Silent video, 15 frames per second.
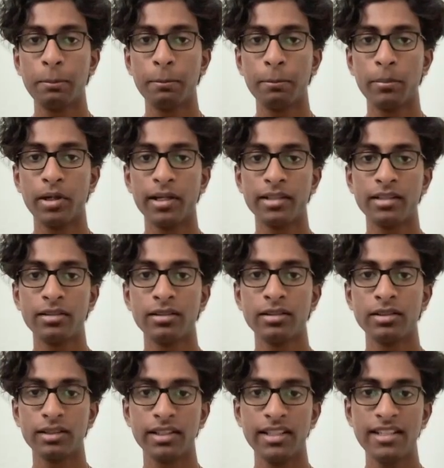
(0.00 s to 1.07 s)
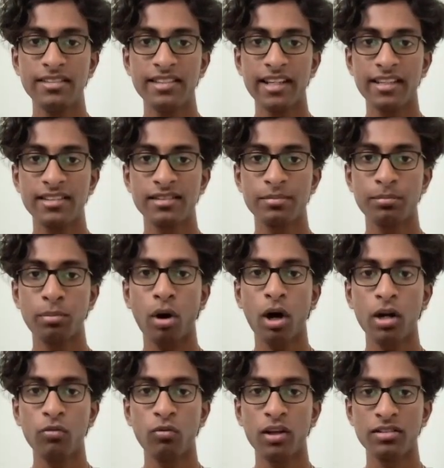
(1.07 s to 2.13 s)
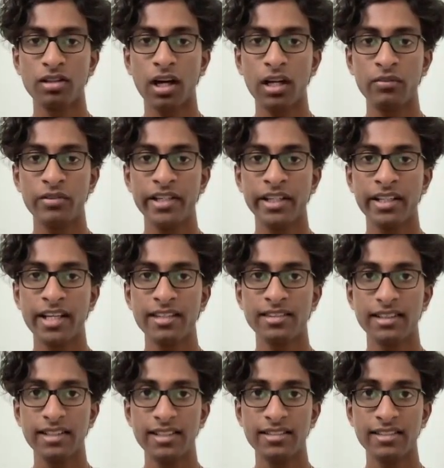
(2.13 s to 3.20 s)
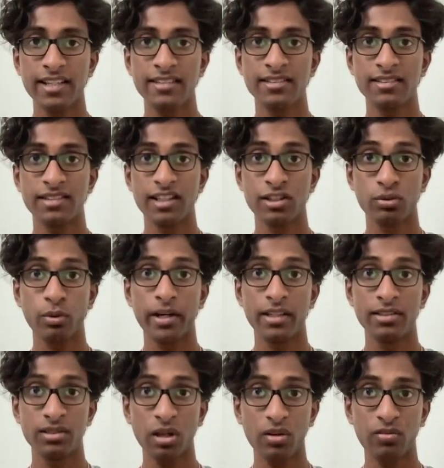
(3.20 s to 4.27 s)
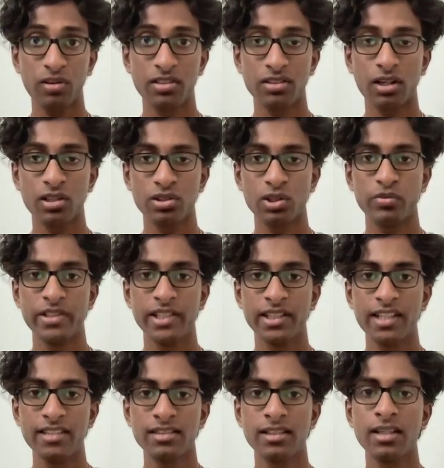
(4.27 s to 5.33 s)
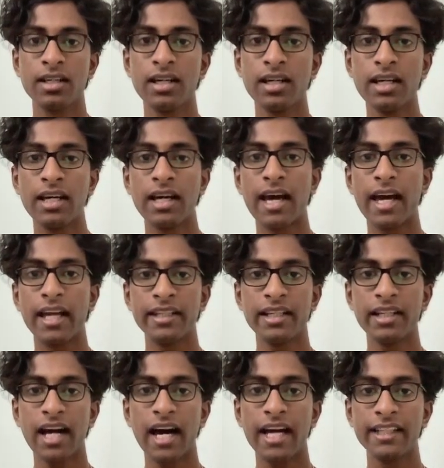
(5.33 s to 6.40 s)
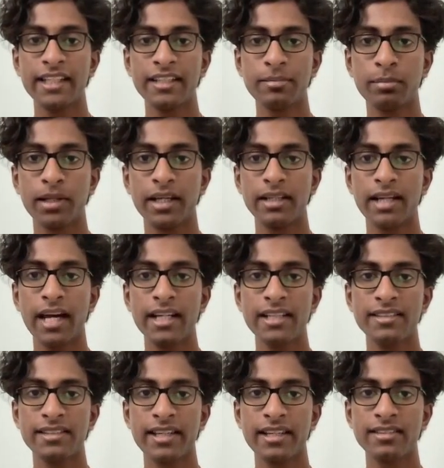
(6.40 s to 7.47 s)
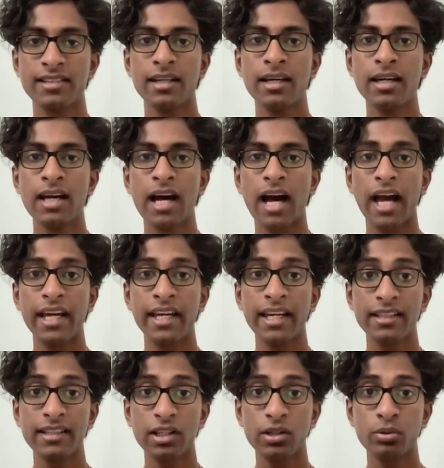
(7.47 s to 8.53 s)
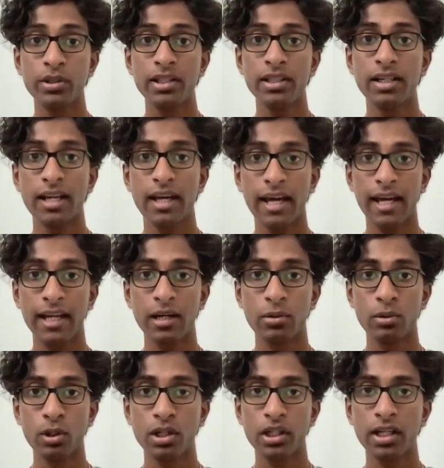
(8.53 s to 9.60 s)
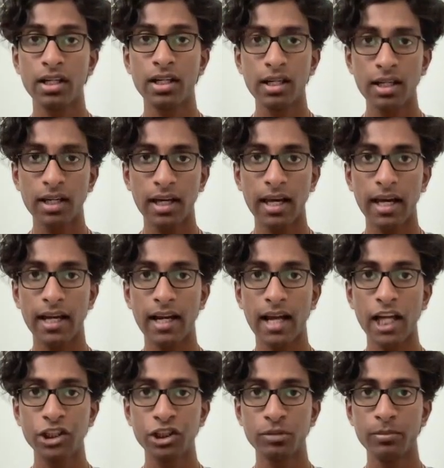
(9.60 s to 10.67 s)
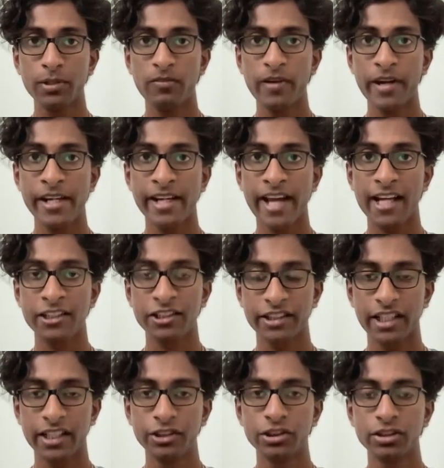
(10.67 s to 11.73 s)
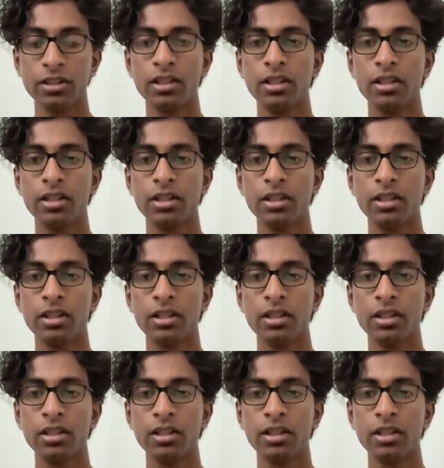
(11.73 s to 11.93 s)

But e6 pawn was not a weakness, e6 the square itself was also a weakness. And here I just play knight e6, I hit the queen and the rook, and I should be winning the exchange,